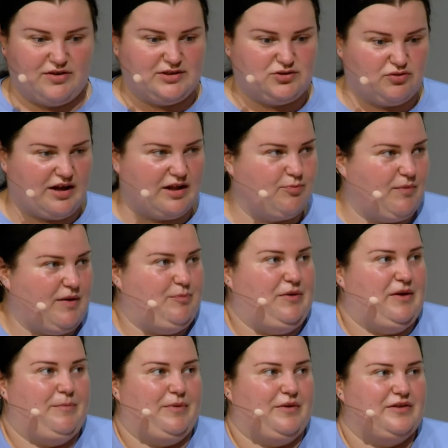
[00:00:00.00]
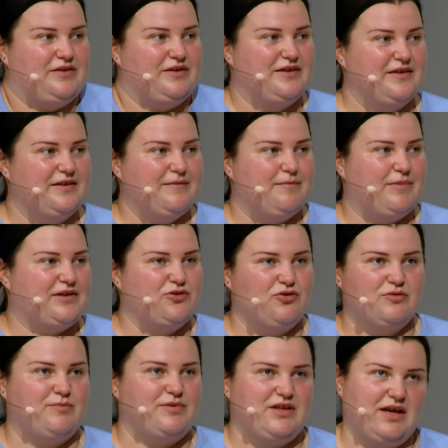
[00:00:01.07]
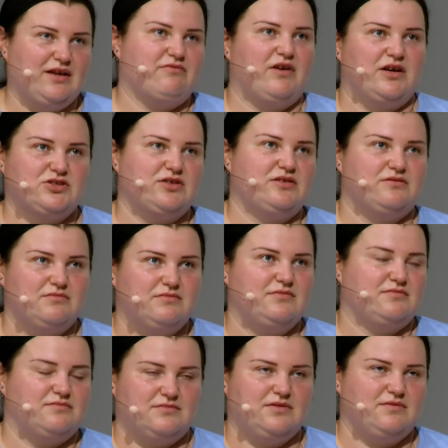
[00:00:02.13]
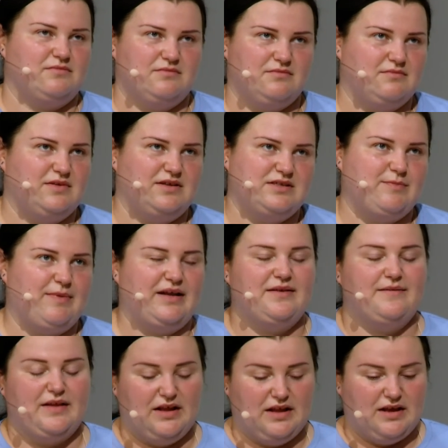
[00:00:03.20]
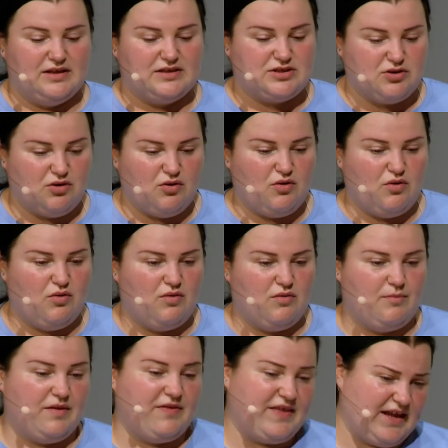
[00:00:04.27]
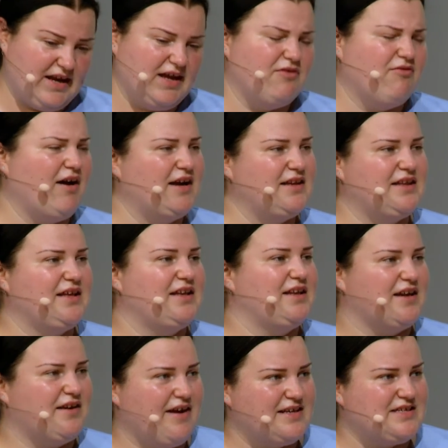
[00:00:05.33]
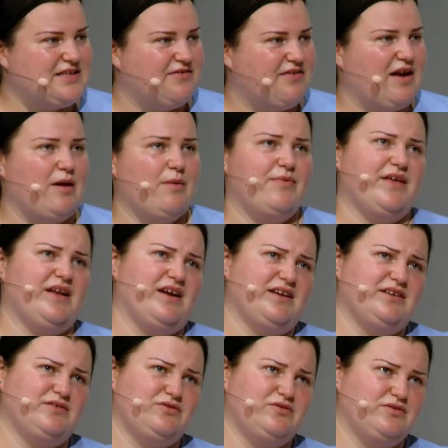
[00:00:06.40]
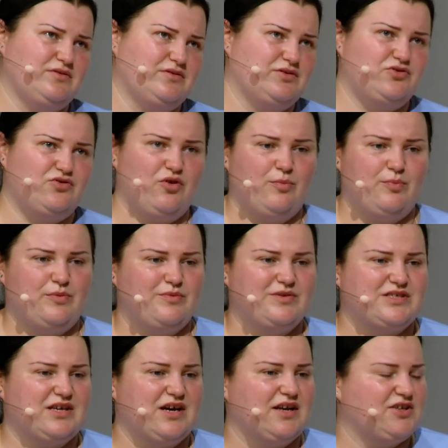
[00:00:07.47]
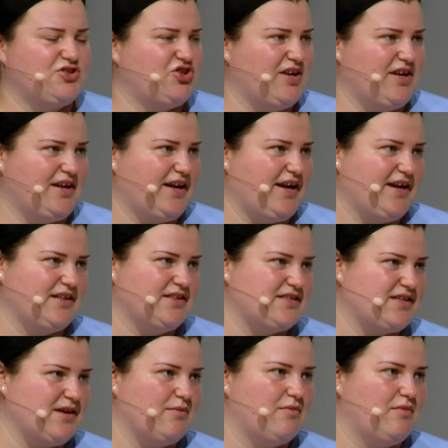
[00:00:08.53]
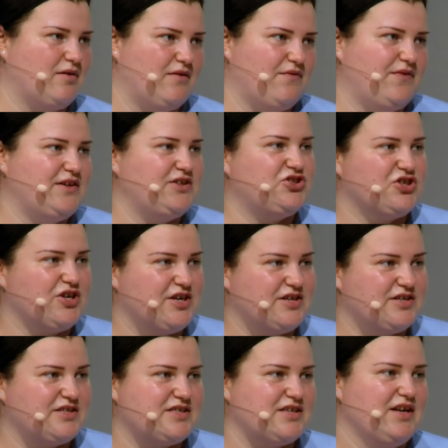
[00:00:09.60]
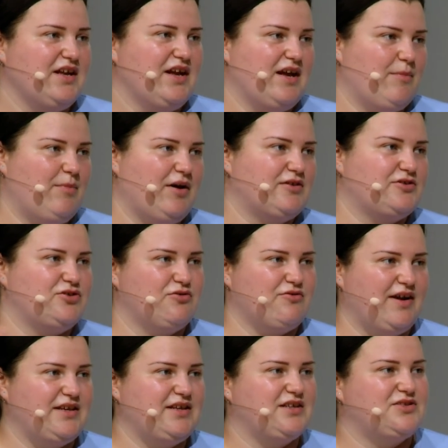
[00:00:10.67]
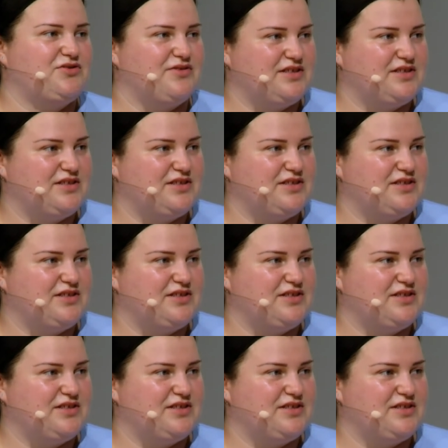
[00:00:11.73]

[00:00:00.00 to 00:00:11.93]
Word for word: try to help my people, but not be like Russian um, is bad. So, but then I write an aggressive rap. Then I uh, dropped with Yana Jerry Hale some uh, features mm. about Ukrainian